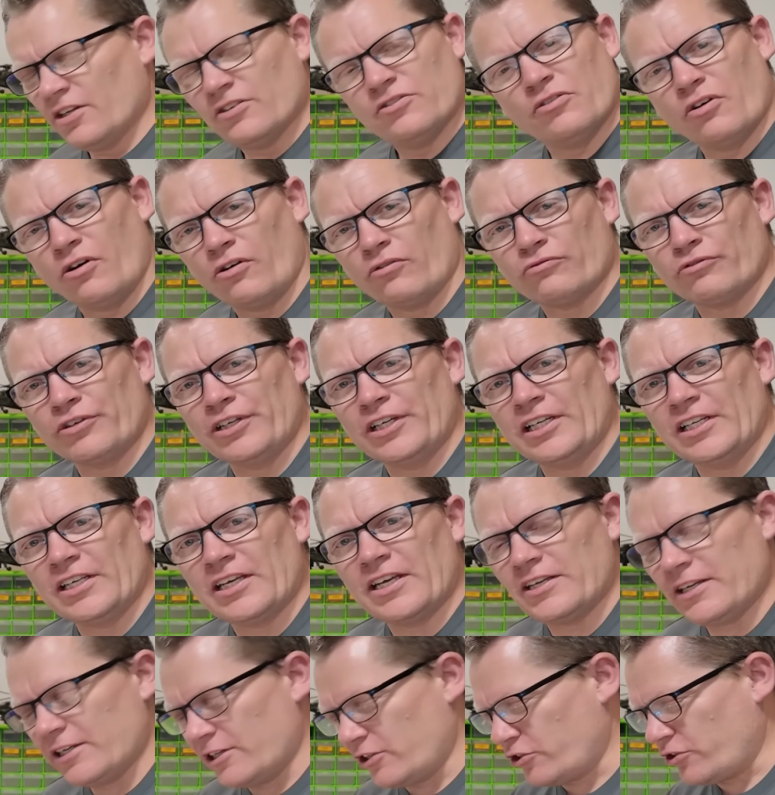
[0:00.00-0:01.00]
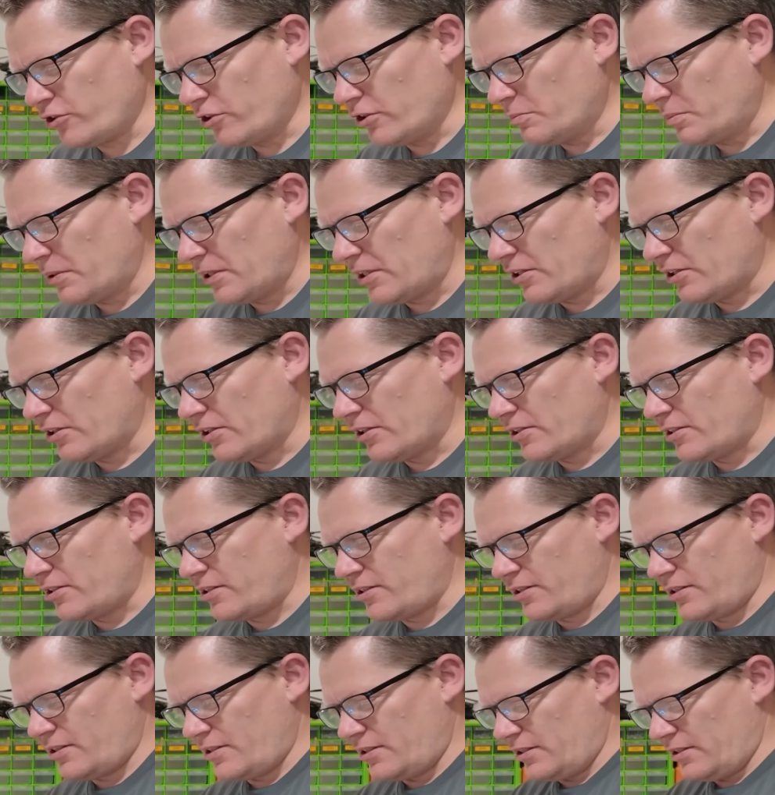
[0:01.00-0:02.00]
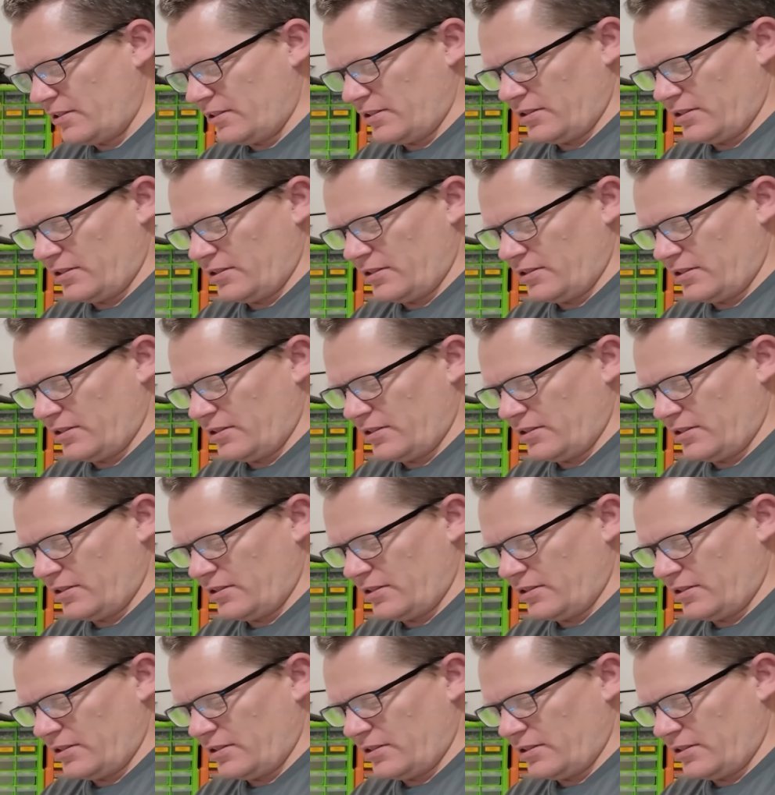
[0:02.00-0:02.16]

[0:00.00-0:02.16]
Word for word: Not really an issue because